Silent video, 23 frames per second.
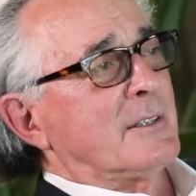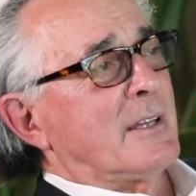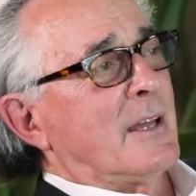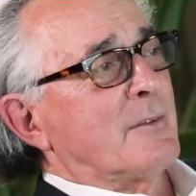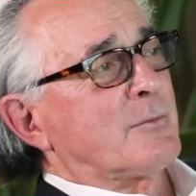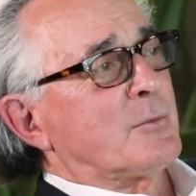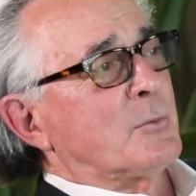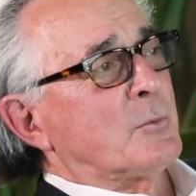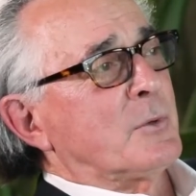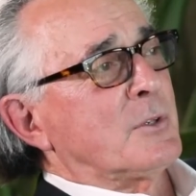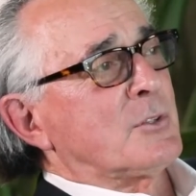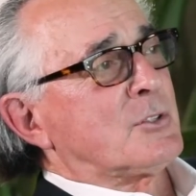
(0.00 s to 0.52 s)

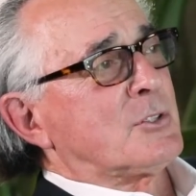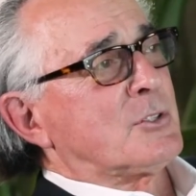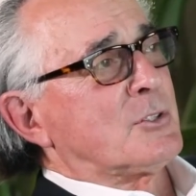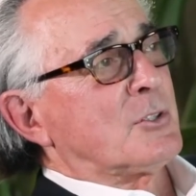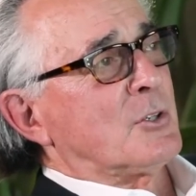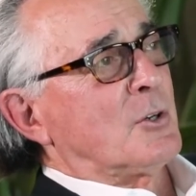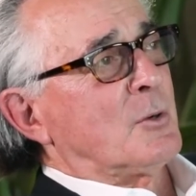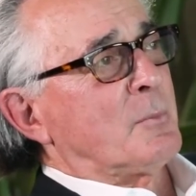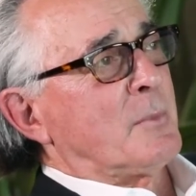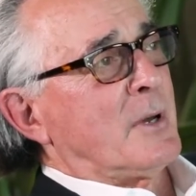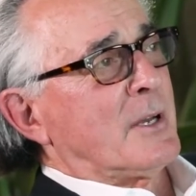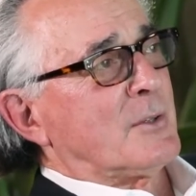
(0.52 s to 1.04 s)
after one
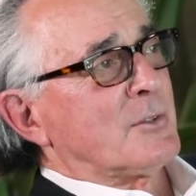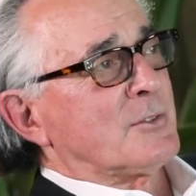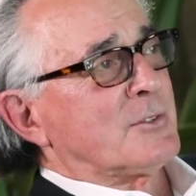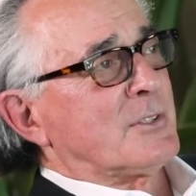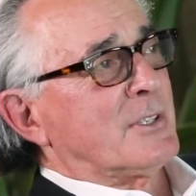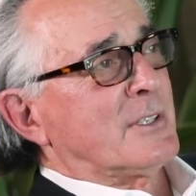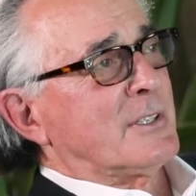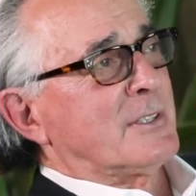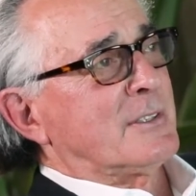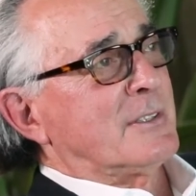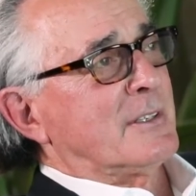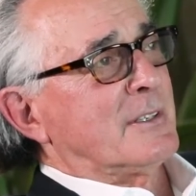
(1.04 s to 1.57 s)
show, Michael
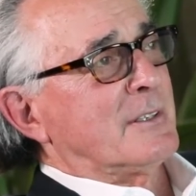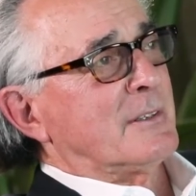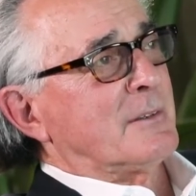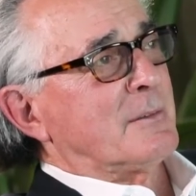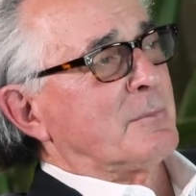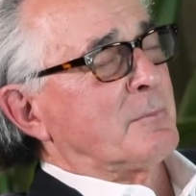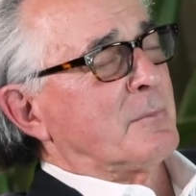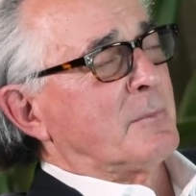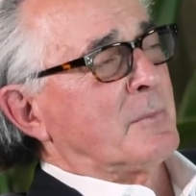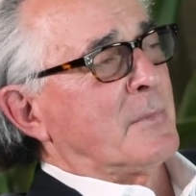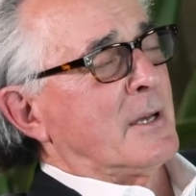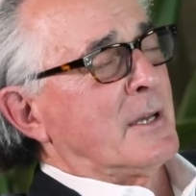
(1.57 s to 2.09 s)
said,
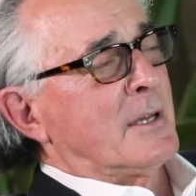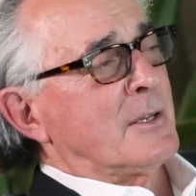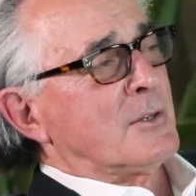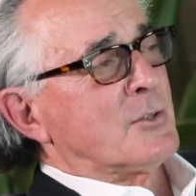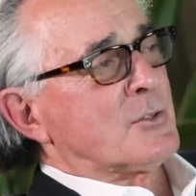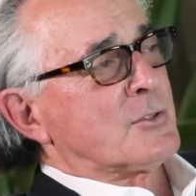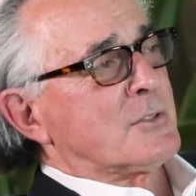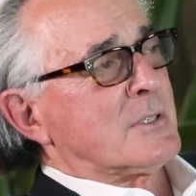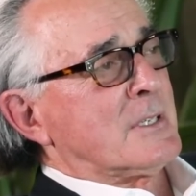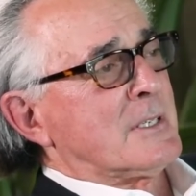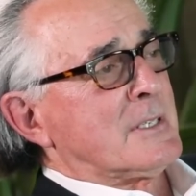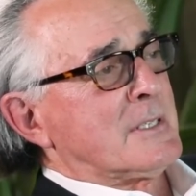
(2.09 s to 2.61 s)
My
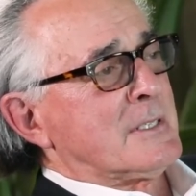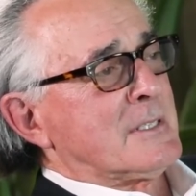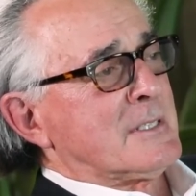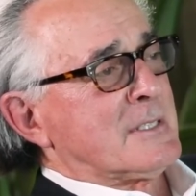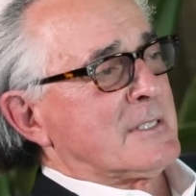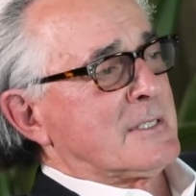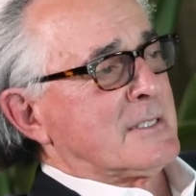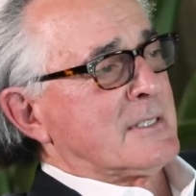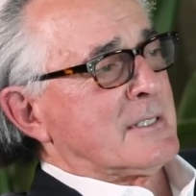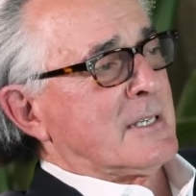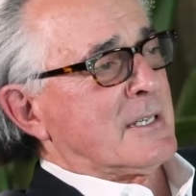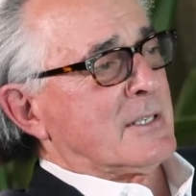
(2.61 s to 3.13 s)
understanding
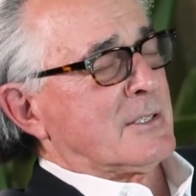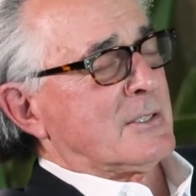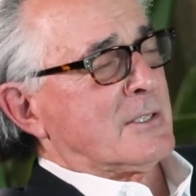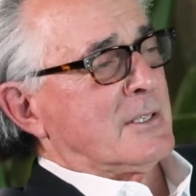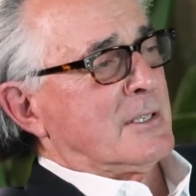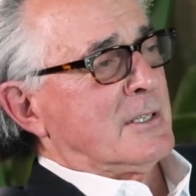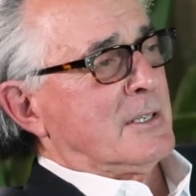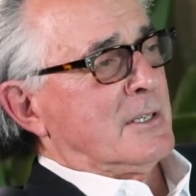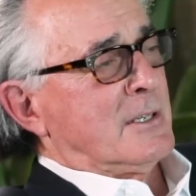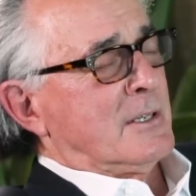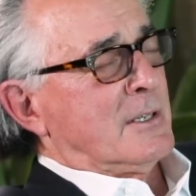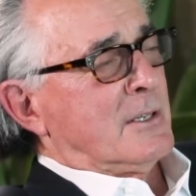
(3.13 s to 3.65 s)
is that
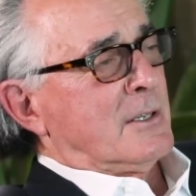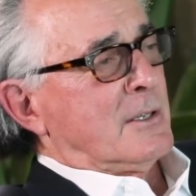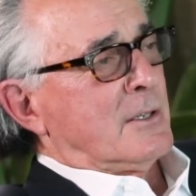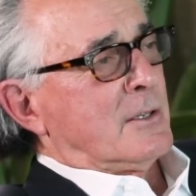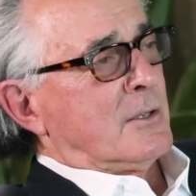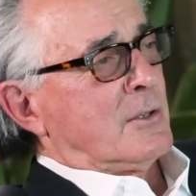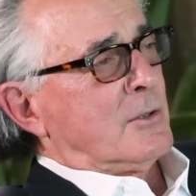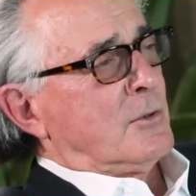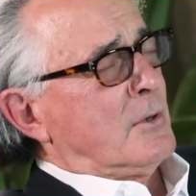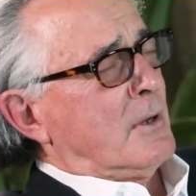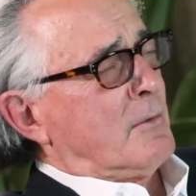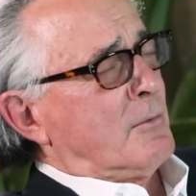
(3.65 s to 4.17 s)

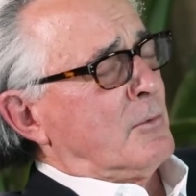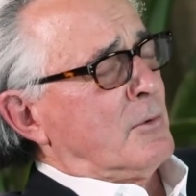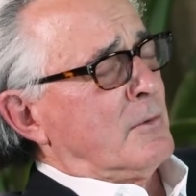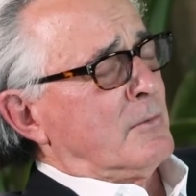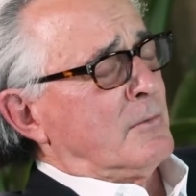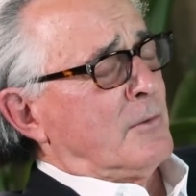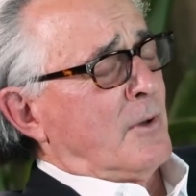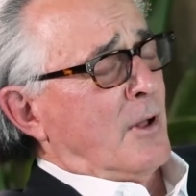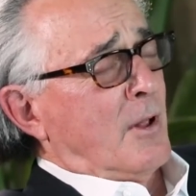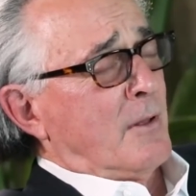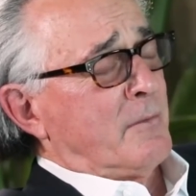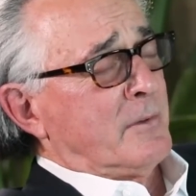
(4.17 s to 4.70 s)
you have a
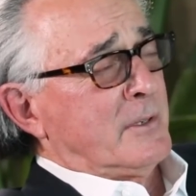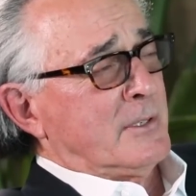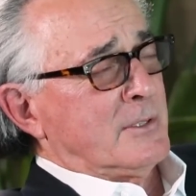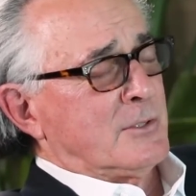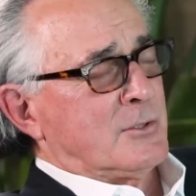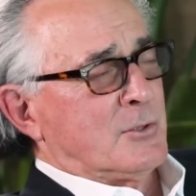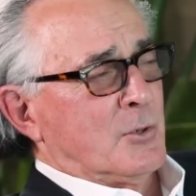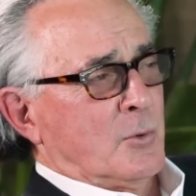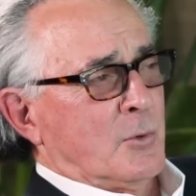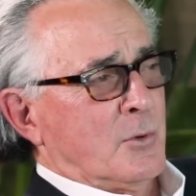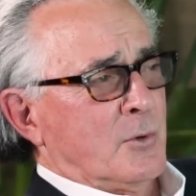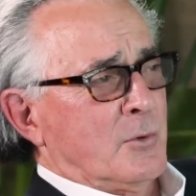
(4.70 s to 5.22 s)
revolving
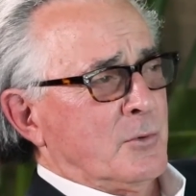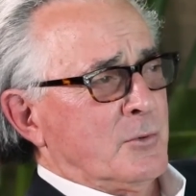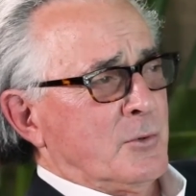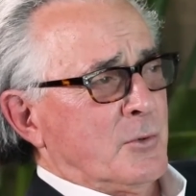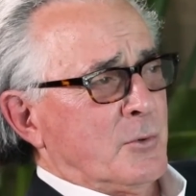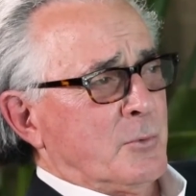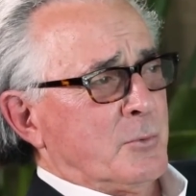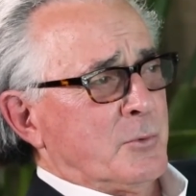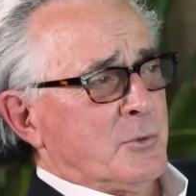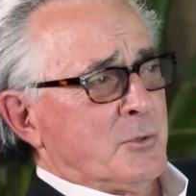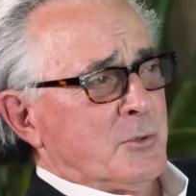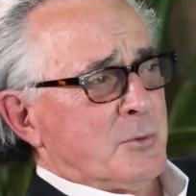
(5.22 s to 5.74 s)
door on
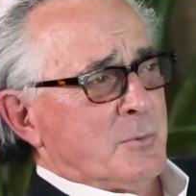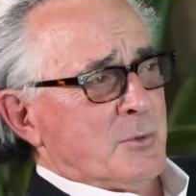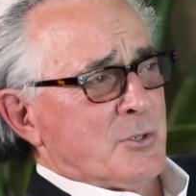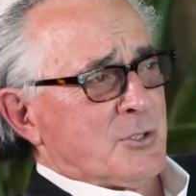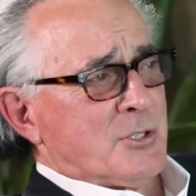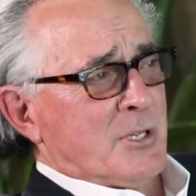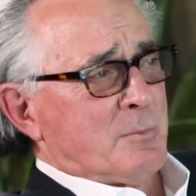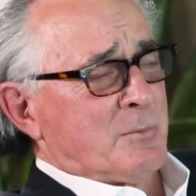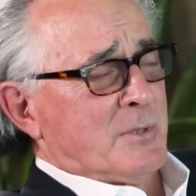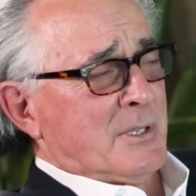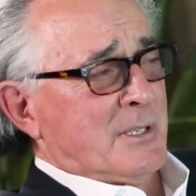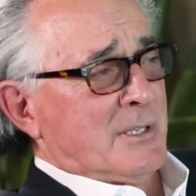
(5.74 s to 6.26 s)
your room or
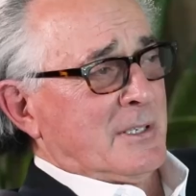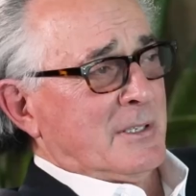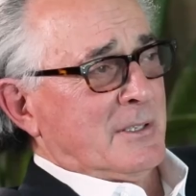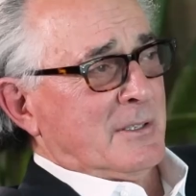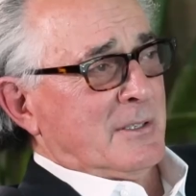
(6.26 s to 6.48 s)
something